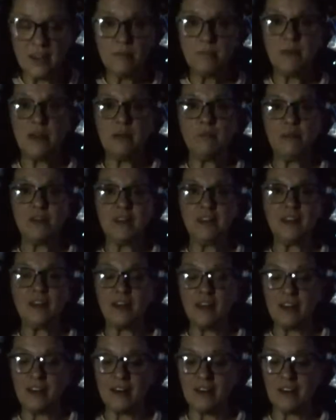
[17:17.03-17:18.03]
Maybe
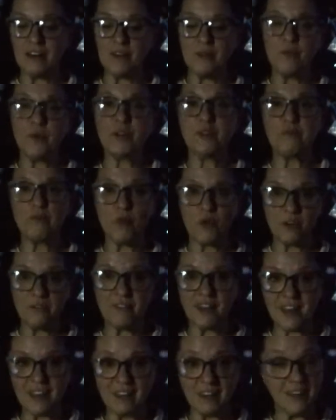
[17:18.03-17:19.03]
with more
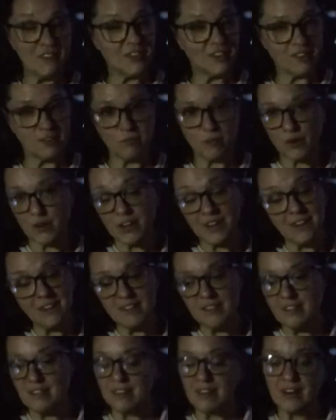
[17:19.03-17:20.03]
van life
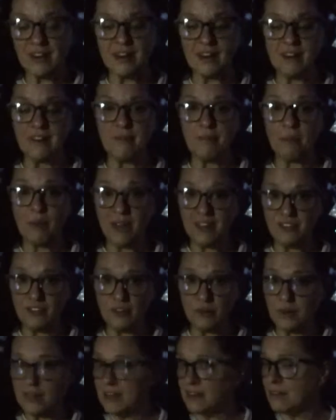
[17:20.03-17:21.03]
experience, I might
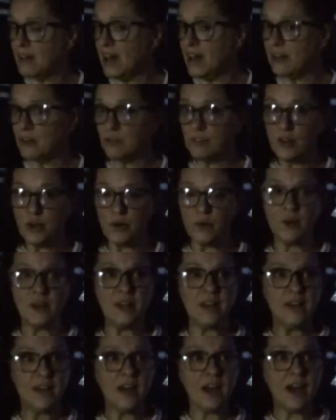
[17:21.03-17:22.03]
do it. I don't know.
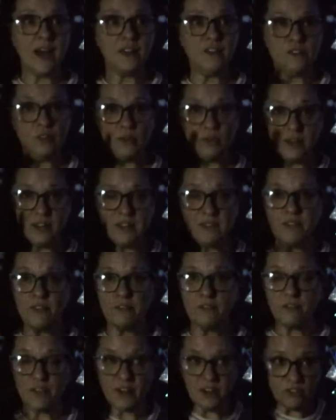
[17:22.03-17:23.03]
I do leave the
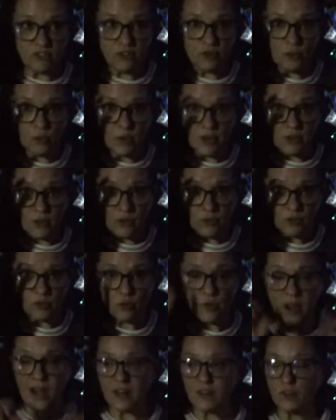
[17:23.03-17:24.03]
front 2 windows
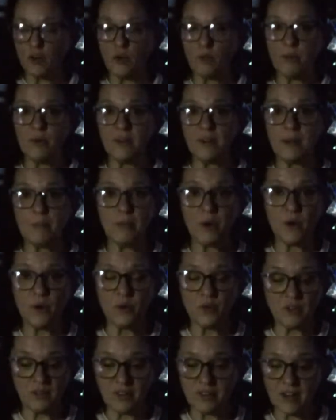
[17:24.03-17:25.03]
cracked open
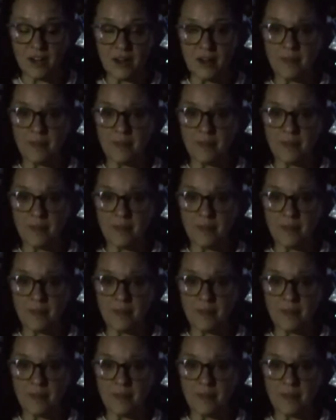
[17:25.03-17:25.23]
about,